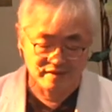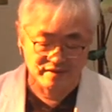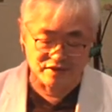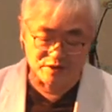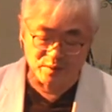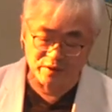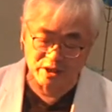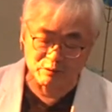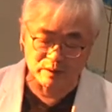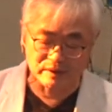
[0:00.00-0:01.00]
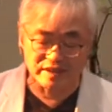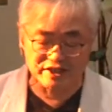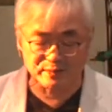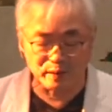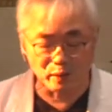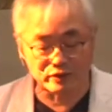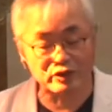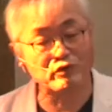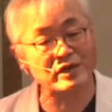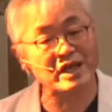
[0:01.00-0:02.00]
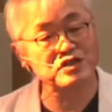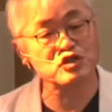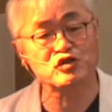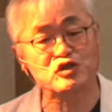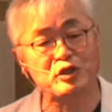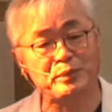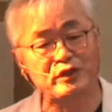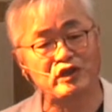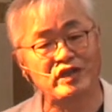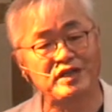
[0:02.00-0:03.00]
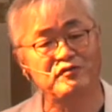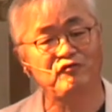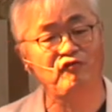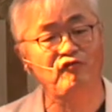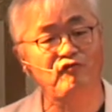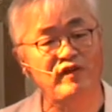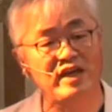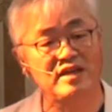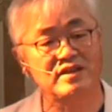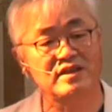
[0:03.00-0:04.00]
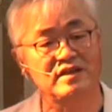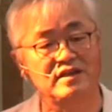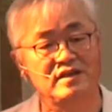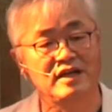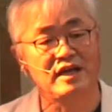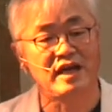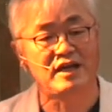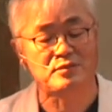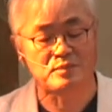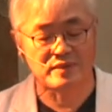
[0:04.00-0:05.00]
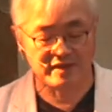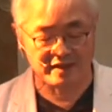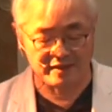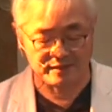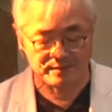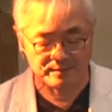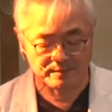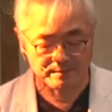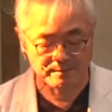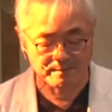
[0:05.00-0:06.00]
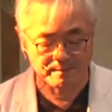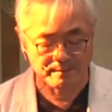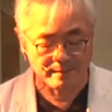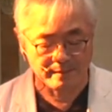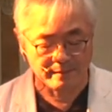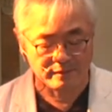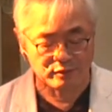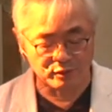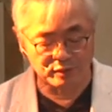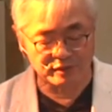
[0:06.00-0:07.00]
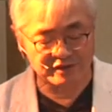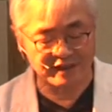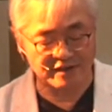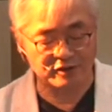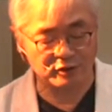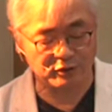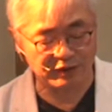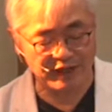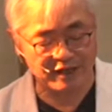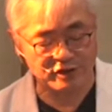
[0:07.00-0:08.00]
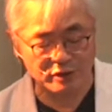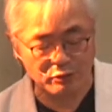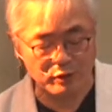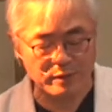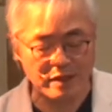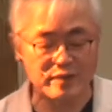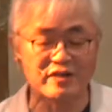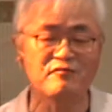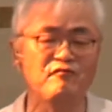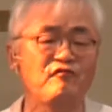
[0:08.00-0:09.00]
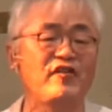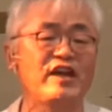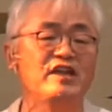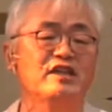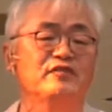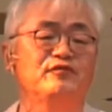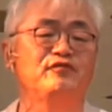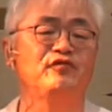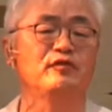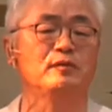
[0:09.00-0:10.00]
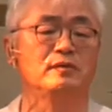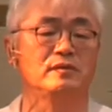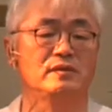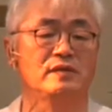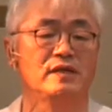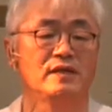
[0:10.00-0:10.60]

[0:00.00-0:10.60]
This morning we will explore the relationship between faith and money through the text today, so that we may become faithful